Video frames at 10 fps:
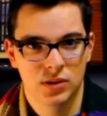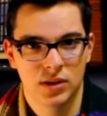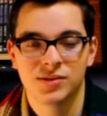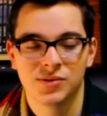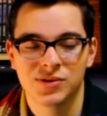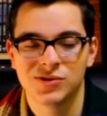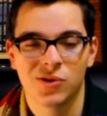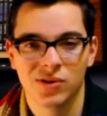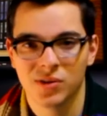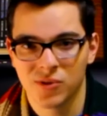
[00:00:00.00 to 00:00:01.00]
so it is
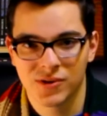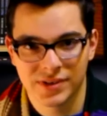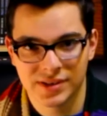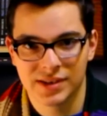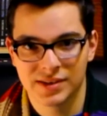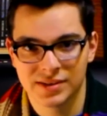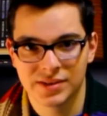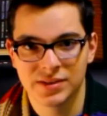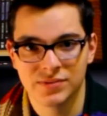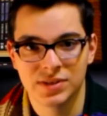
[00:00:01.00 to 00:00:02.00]
totally worth it to get this
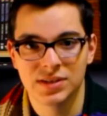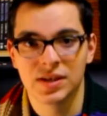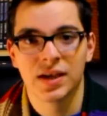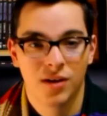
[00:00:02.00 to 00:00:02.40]
DVD.